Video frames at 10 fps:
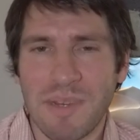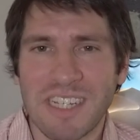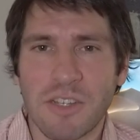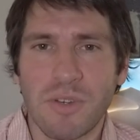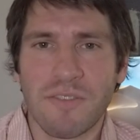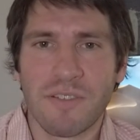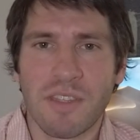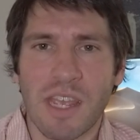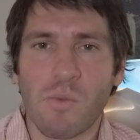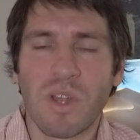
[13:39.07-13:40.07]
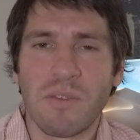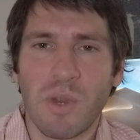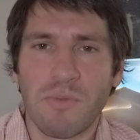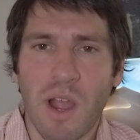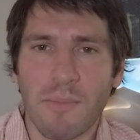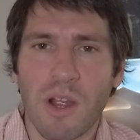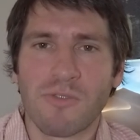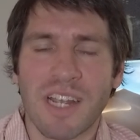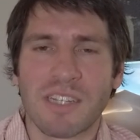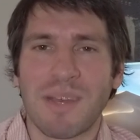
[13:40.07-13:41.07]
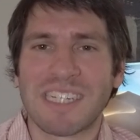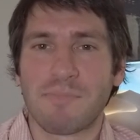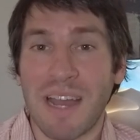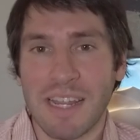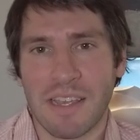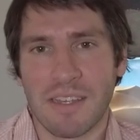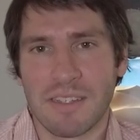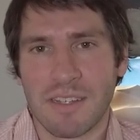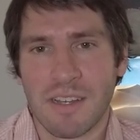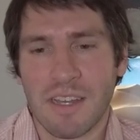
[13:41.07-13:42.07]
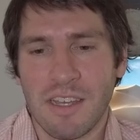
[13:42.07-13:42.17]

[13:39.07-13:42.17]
I mean, it's no different. Like when when Robert Rodriguez made Spy Kids,